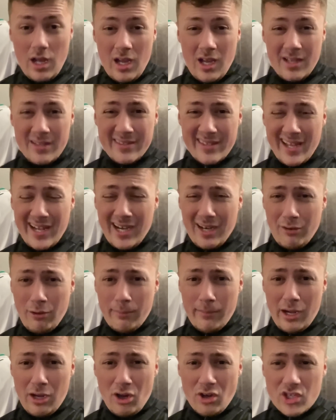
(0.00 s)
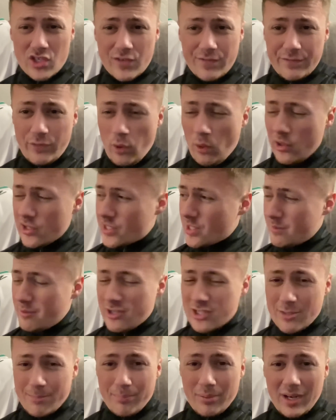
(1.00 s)
Now, my honest thoughts on him as
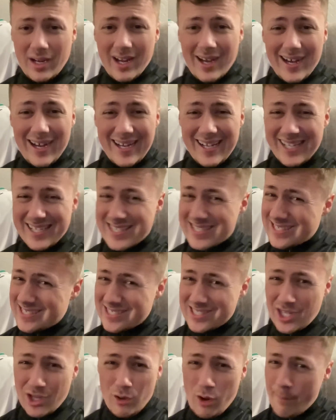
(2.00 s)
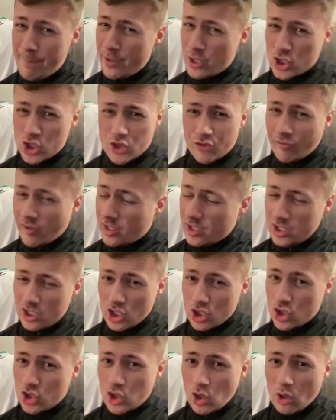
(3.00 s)
a player, it's still a bit tricky to
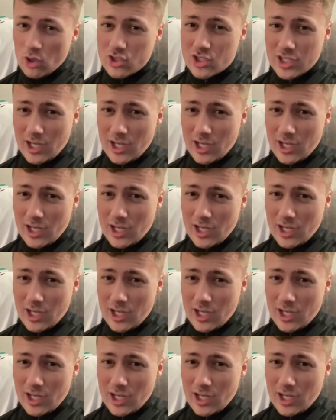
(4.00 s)
judge.